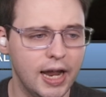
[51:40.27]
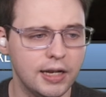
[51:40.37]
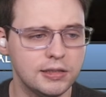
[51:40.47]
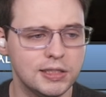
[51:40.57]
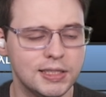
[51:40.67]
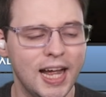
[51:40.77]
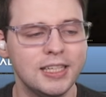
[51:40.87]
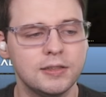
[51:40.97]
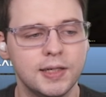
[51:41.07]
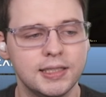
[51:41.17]
and
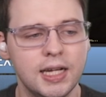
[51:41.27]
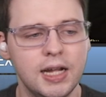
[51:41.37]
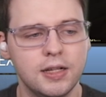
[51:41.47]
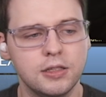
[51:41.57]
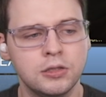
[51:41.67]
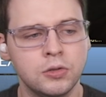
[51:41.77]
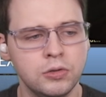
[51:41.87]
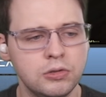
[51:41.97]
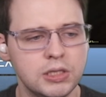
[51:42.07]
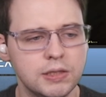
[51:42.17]
shatter it. The
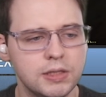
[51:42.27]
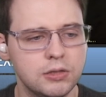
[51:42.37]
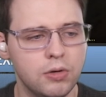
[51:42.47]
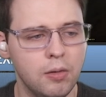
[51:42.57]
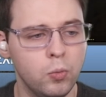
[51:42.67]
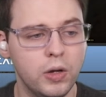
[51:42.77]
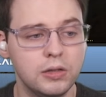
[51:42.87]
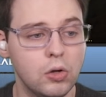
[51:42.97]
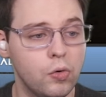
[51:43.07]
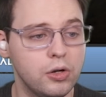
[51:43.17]
sorcerers of this realm
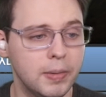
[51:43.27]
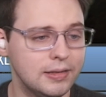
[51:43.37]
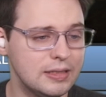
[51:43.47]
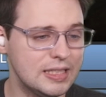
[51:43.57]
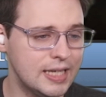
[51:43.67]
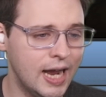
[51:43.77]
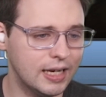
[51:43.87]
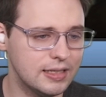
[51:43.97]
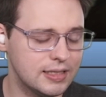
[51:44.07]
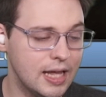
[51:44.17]
wield ornamental
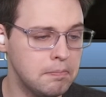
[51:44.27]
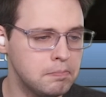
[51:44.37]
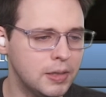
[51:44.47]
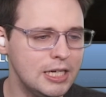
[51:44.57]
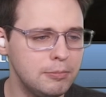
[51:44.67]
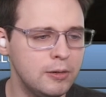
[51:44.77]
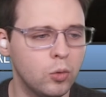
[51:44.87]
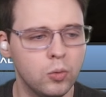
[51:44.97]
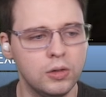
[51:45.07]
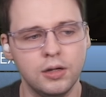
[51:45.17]
daggers. That might be
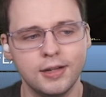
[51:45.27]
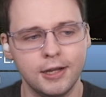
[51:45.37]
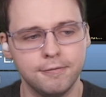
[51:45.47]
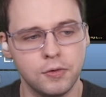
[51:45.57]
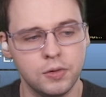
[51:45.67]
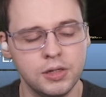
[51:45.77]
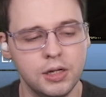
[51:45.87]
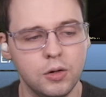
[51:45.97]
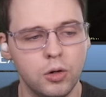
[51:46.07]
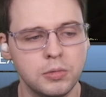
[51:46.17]
what we're looking for.
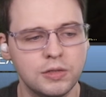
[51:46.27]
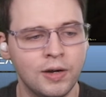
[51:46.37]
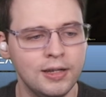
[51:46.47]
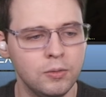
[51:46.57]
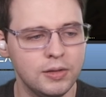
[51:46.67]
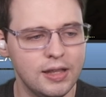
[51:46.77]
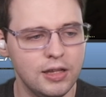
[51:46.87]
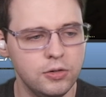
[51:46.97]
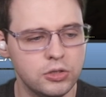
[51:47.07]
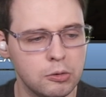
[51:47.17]
We must find the one that
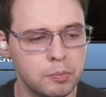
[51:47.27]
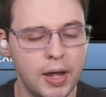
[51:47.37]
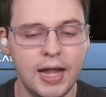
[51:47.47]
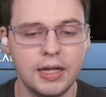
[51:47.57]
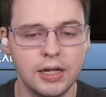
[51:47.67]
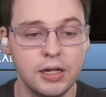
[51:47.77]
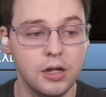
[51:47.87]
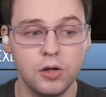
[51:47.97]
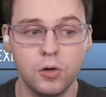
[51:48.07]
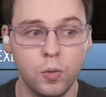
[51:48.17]
they used on Bane.
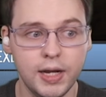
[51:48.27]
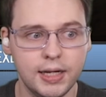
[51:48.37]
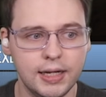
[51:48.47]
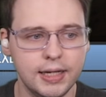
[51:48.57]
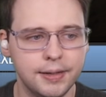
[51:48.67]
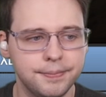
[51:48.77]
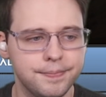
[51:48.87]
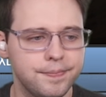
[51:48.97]
Quickly.